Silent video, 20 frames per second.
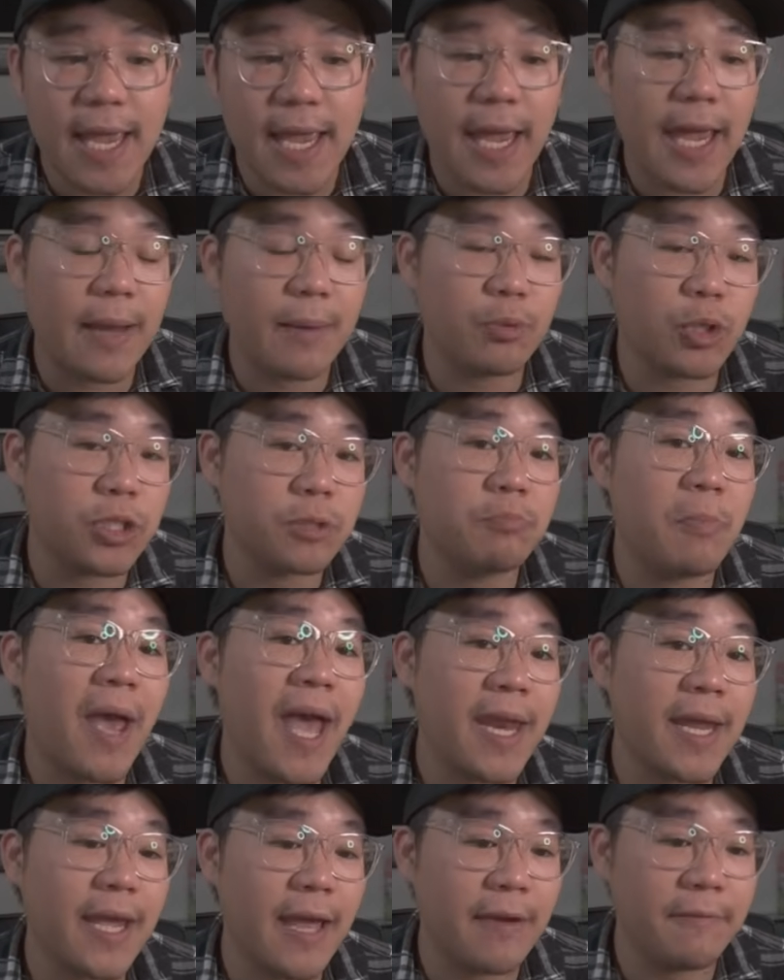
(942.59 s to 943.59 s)
And
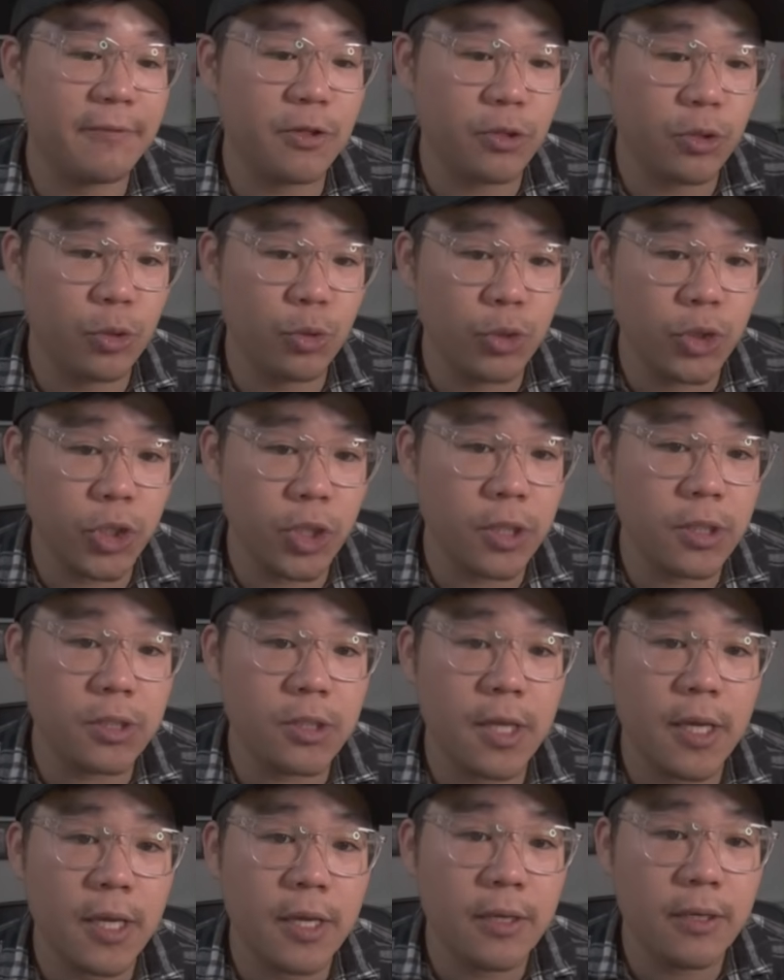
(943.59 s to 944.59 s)
Prismatic
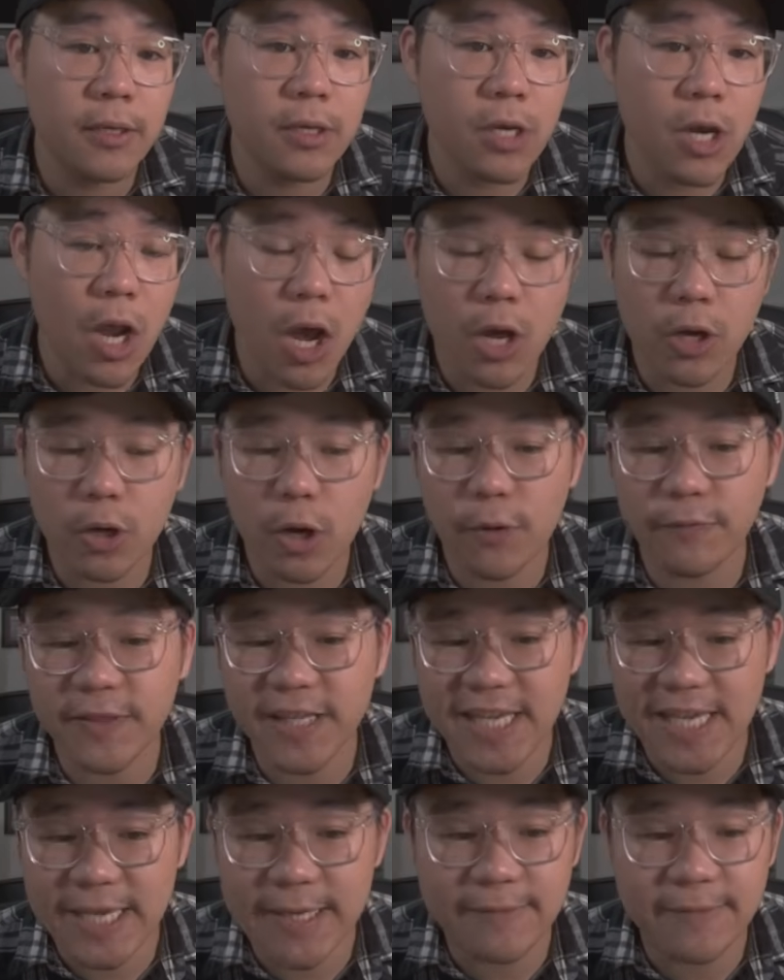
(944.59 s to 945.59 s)
Evolutions, none of
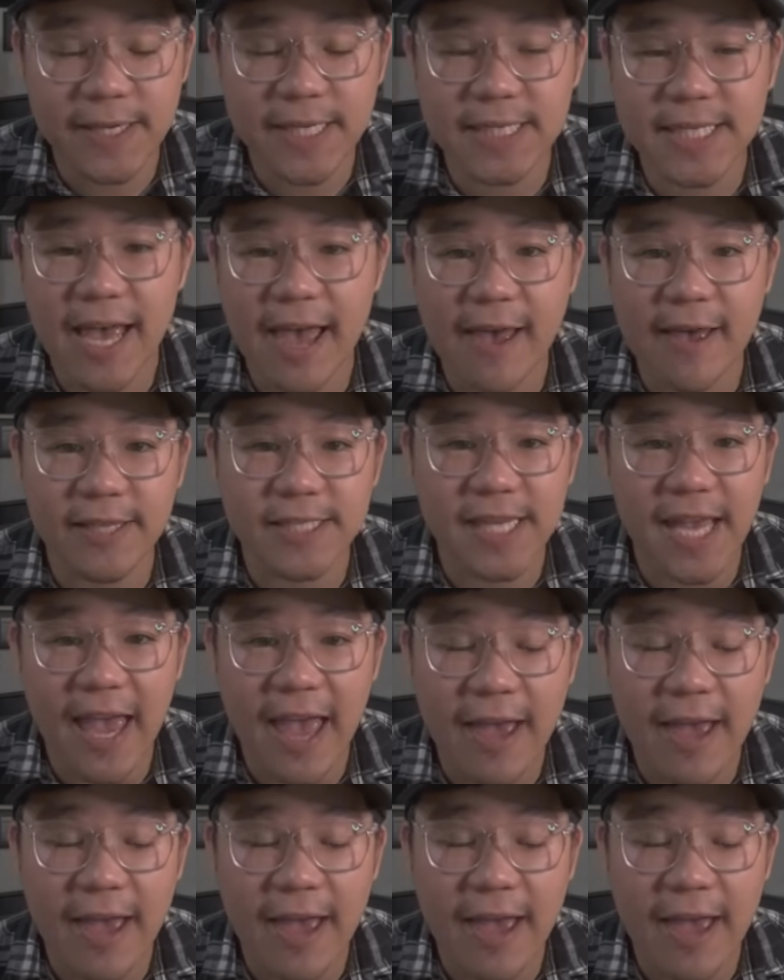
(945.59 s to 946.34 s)
the EVs has